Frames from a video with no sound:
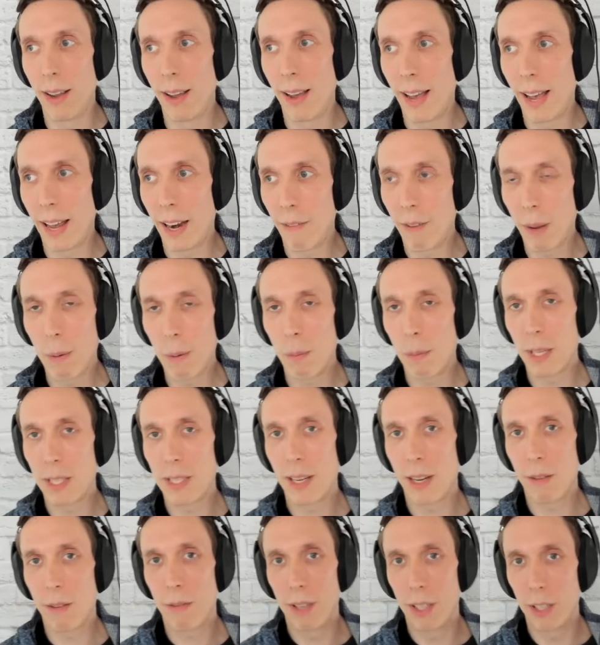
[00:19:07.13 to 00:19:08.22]
And if I put
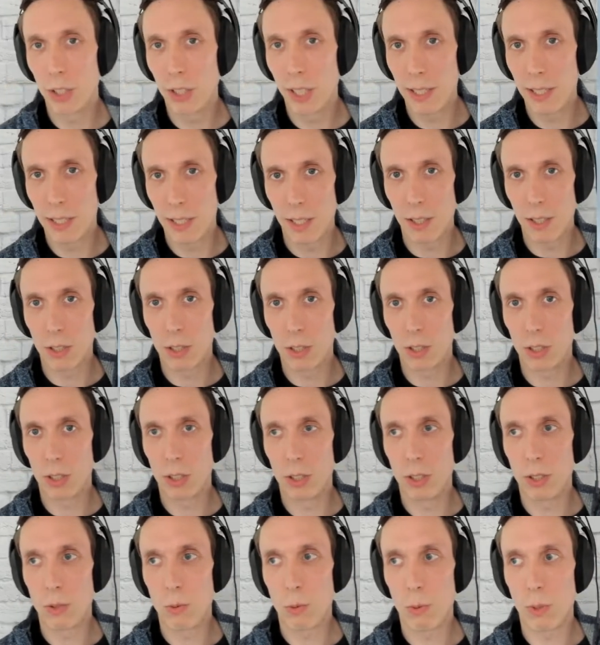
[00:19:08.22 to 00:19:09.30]
myself in a Gen Zer
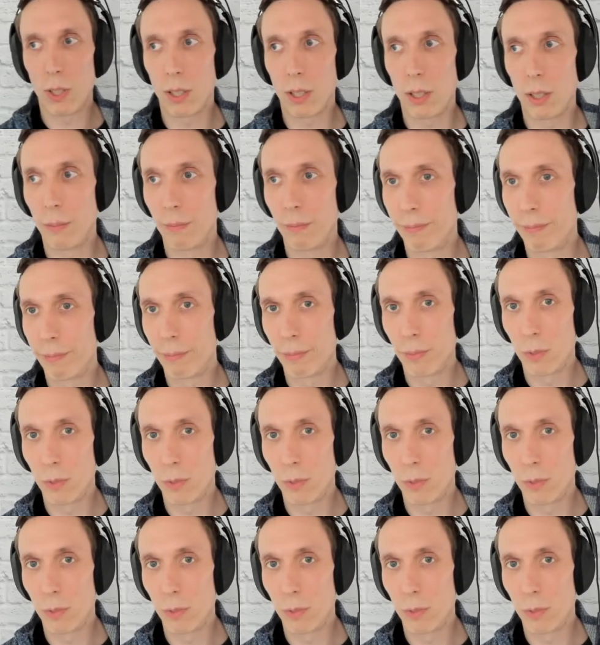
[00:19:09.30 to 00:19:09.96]
shoes, or